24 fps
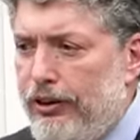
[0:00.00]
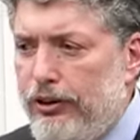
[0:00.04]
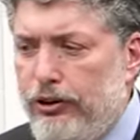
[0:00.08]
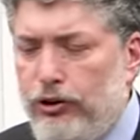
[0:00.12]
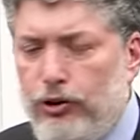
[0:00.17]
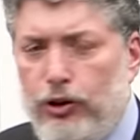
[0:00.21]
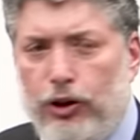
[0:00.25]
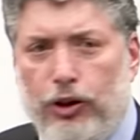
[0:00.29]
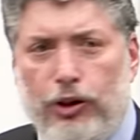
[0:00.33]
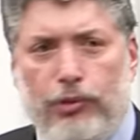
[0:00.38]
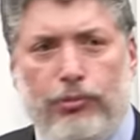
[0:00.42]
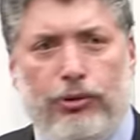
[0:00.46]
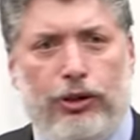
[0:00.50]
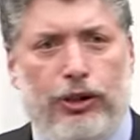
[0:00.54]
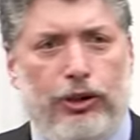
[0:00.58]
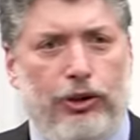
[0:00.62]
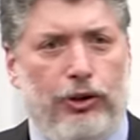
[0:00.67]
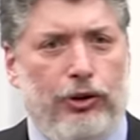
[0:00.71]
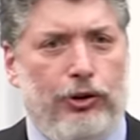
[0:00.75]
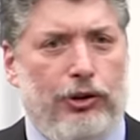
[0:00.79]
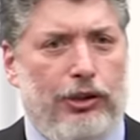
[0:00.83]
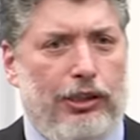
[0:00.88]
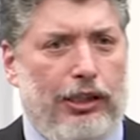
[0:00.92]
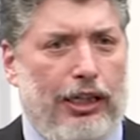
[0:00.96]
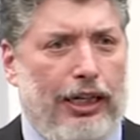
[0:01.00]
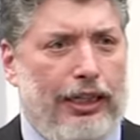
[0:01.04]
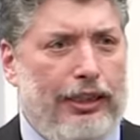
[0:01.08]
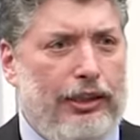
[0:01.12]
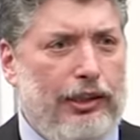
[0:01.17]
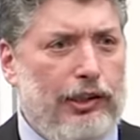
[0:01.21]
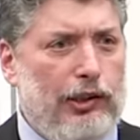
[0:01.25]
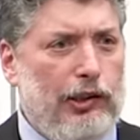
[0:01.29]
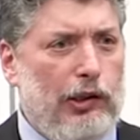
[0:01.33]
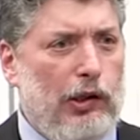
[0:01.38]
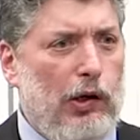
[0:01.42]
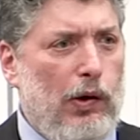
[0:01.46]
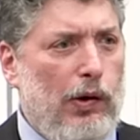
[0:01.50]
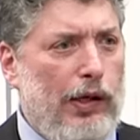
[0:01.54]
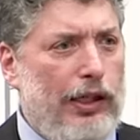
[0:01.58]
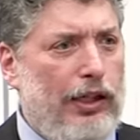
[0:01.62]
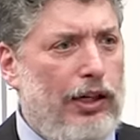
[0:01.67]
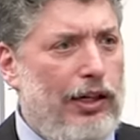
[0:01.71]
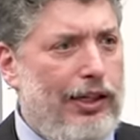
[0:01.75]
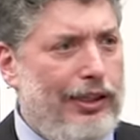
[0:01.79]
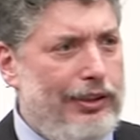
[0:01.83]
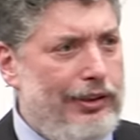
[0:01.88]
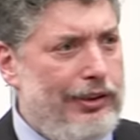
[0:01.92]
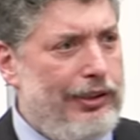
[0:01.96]
terms are used like going
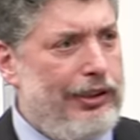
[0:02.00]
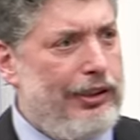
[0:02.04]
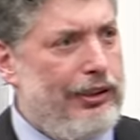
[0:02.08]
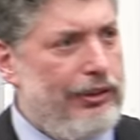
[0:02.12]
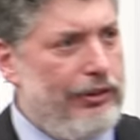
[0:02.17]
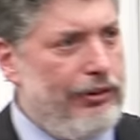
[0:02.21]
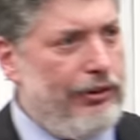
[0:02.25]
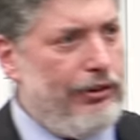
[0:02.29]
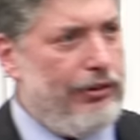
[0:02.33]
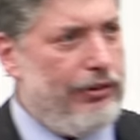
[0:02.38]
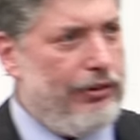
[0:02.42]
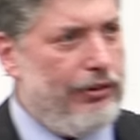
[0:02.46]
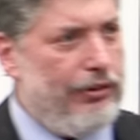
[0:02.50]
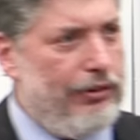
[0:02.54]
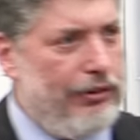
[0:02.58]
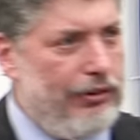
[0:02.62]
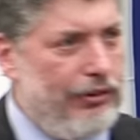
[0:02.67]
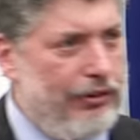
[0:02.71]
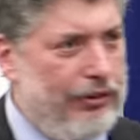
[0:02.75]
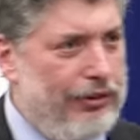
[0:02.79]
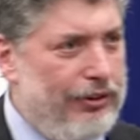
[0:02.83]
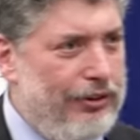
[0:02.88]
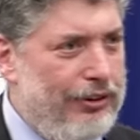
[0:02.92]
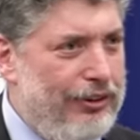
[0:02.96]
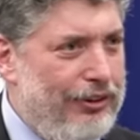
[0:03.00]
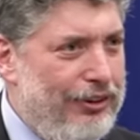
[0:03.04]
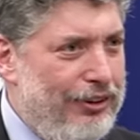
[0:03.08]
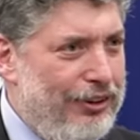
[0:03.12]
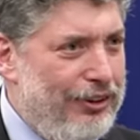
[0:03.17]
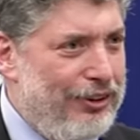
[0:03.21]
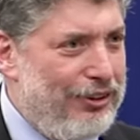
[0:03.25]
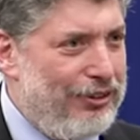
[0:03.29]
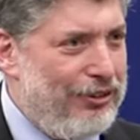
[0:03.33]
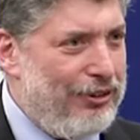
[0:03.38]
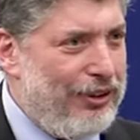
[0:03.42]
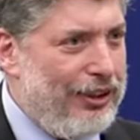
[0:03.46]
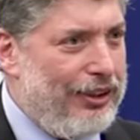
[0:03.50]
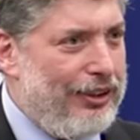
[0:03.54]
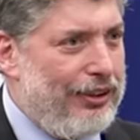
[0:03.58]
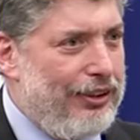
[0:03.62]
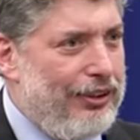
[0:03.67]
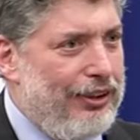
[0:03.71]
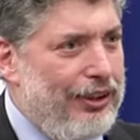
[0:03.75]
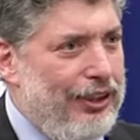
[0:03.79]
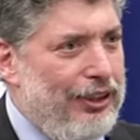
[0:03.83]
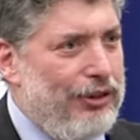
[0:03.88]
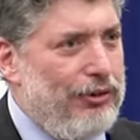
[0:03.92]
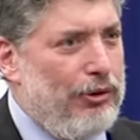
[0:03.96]
on tilt, right?
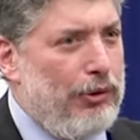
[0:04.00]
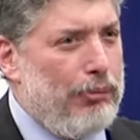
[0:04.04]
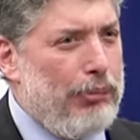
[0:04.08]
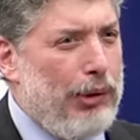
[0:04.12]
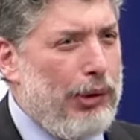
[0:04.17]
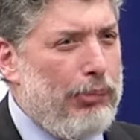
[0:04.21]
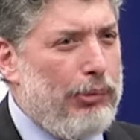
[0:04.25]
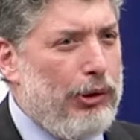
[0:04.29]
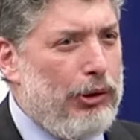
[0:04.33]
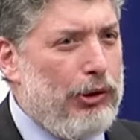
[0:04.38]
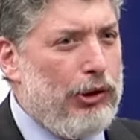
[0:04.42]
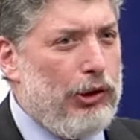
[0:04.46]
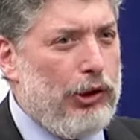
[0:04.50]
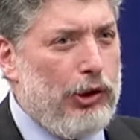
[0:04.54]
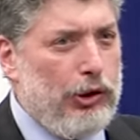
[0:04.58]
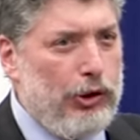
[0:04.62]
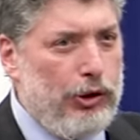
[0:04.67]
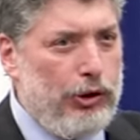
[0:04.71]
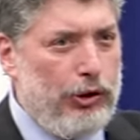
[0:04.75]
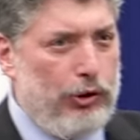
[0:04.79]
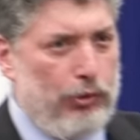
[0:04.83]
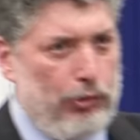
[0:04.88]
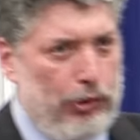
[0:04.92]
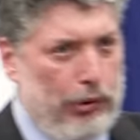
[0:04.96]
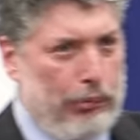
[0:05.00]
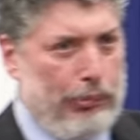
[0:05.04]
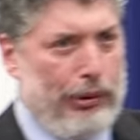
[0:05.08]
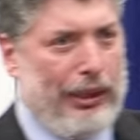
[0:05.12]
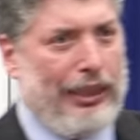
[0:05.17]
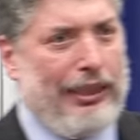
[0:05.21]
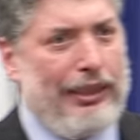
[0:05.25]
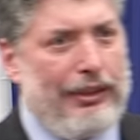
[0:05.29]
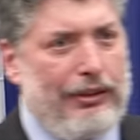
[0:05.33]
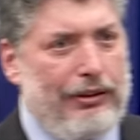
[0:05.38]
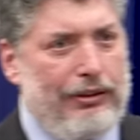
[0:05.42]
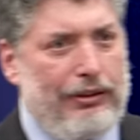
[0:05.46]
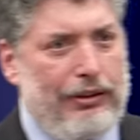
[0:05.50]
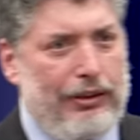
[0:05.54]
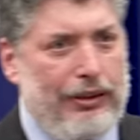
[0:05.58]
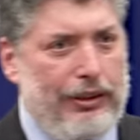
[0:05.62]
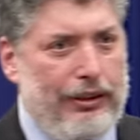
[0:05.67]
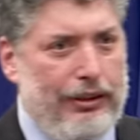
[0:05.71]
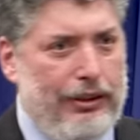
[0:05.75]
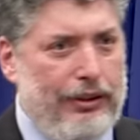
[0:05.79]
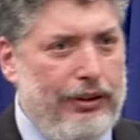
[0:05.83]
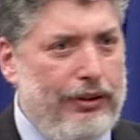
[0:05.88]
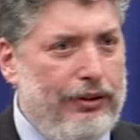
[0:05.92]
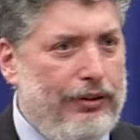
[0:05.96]
When people lose
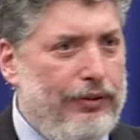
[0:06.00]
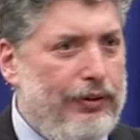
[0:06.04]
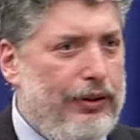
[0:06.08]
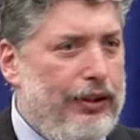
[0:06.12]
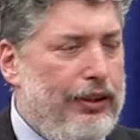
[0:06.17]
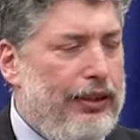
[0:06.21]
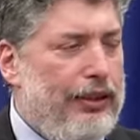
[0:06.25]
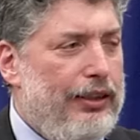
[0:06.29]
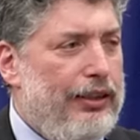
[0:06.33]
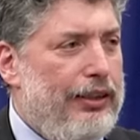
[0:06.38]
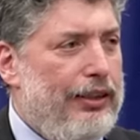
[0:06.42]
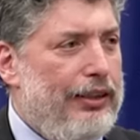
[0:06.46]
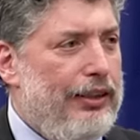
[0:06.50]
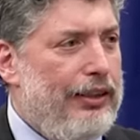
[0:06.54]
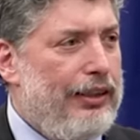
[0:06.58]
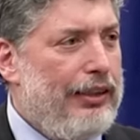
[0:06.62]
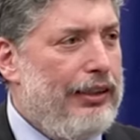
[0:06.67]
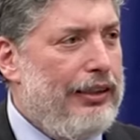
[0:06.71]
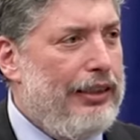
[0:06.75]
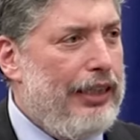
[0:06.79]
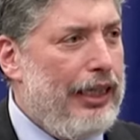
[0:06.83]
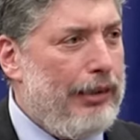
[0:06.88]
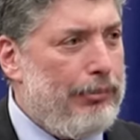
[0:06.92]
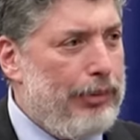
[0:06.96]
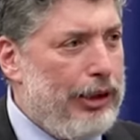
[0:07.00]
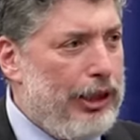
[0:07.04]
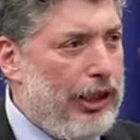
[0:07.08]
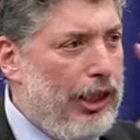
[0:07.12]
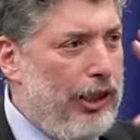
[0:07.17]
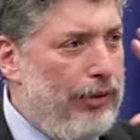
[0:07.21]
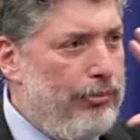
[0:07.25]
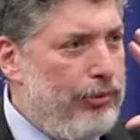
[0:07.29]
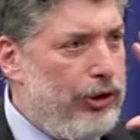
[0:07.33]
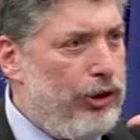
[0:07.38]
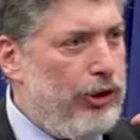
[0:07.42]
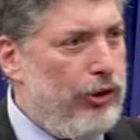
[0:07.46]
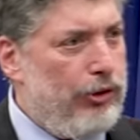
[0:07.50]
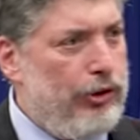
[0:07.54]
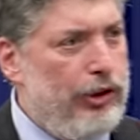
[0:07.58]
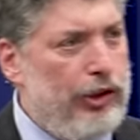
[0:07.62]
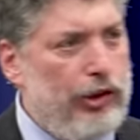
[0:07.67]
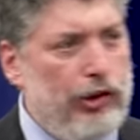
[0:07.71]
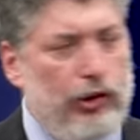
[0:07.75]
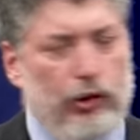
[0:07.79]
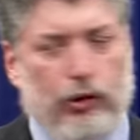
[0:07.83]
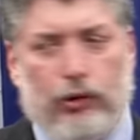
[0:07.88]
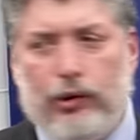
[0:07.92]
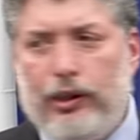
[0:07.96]
repeatedly, they become so
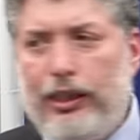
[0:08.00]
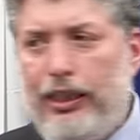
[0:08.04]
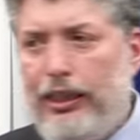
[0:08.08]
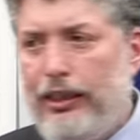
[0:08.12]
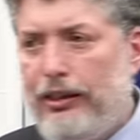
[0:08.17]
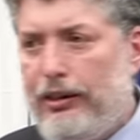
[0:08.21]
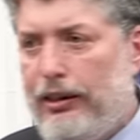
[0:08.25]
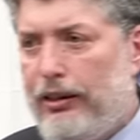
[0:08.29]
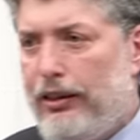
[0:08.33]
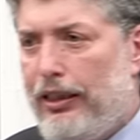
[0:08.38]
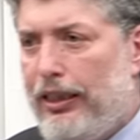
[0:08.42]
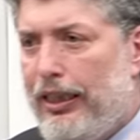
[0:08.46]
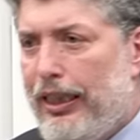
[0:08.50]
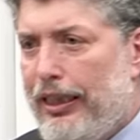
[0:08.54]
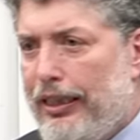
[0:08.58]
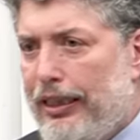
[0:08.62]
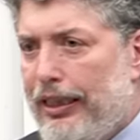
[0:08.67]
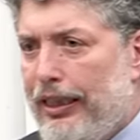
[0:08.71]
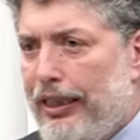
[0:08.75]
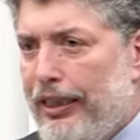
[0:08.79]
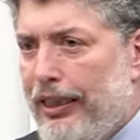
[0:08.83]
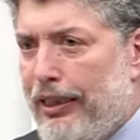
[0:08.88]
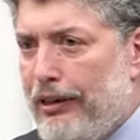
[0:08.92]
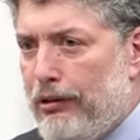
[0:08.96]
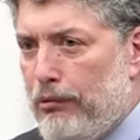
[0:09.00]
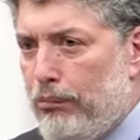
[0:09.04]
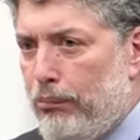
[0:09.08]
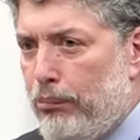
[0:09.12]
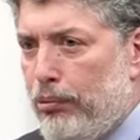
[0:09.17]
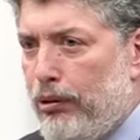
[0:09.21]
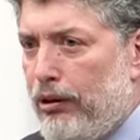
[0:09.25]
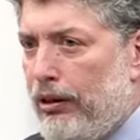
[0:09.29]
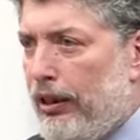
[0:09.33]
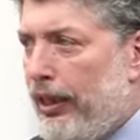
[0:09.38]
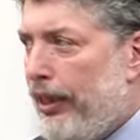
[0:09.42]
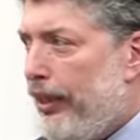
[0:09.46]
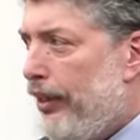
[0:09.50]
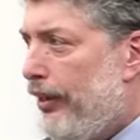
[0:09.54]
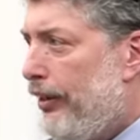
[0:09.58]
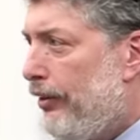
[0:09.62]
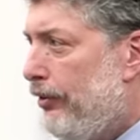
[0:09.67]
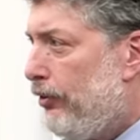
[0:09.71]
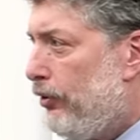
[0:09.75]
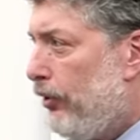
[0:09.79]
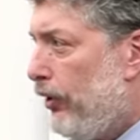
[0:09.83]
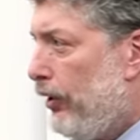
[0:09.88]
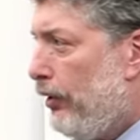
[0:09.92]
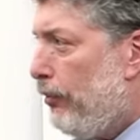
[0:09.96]
disoriented that they can't play
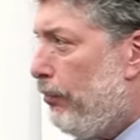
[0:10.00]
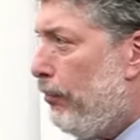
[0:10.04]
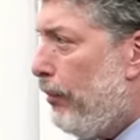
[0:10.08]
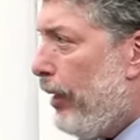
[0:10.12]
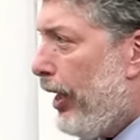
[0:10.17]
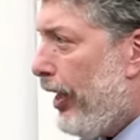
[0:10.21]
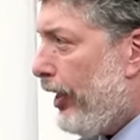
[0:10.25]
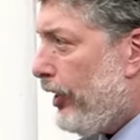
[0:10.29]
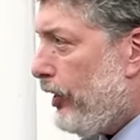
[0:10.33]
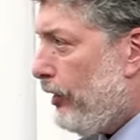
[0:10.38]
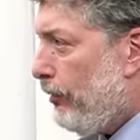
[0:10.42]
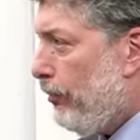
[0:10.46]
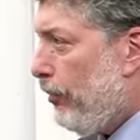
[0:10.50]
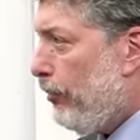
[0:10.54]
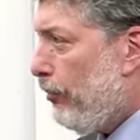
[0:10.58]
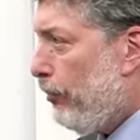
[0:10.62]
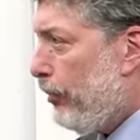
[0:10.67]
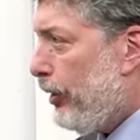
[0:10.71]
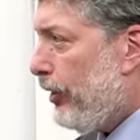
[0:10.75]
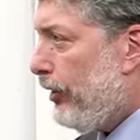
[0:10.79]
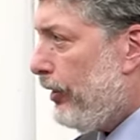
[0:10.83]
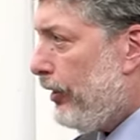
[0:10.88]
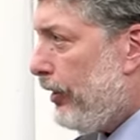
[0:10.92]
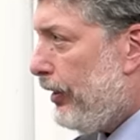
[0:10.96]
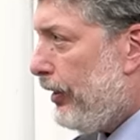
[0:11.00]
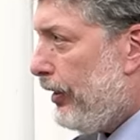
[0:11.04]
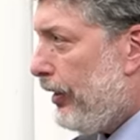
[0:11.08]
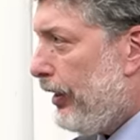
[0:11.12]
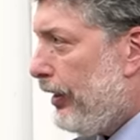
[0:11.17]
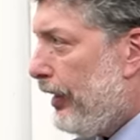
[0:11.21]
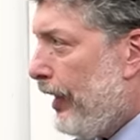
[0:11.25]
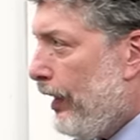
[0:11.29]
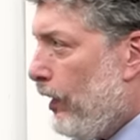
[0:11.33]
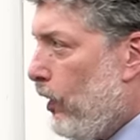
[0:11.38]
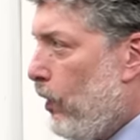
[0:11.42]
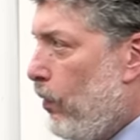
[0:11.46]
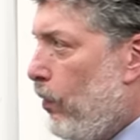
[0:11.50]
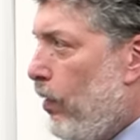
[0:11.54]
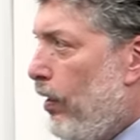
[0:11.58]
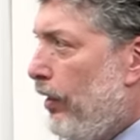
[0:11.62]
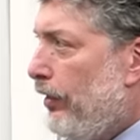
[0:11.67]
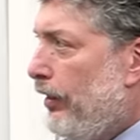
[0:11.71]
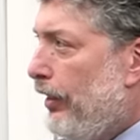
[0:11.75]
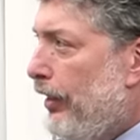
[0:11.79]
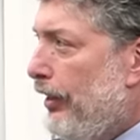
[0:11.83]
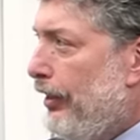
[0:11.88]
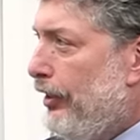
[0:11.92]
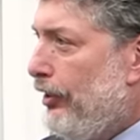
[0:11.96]
to their maximum ability, and they go
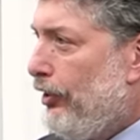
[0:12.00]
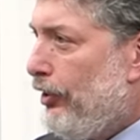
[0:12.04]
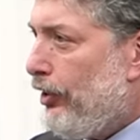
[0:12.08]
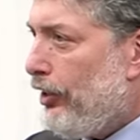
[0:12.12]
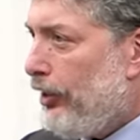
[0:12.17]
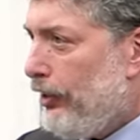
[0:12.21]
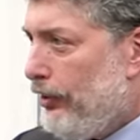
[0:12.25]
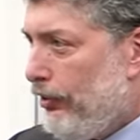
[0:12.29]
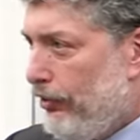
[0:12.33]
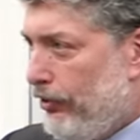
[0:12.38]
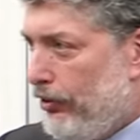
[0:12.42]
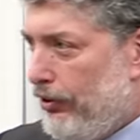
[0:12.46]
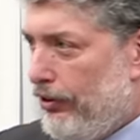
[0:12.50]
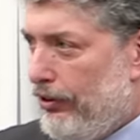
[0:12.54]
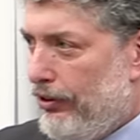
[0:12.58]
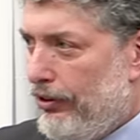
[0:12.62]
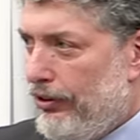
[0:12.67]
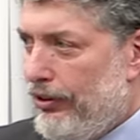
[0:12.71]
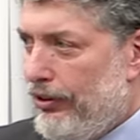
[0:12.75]
on tilt.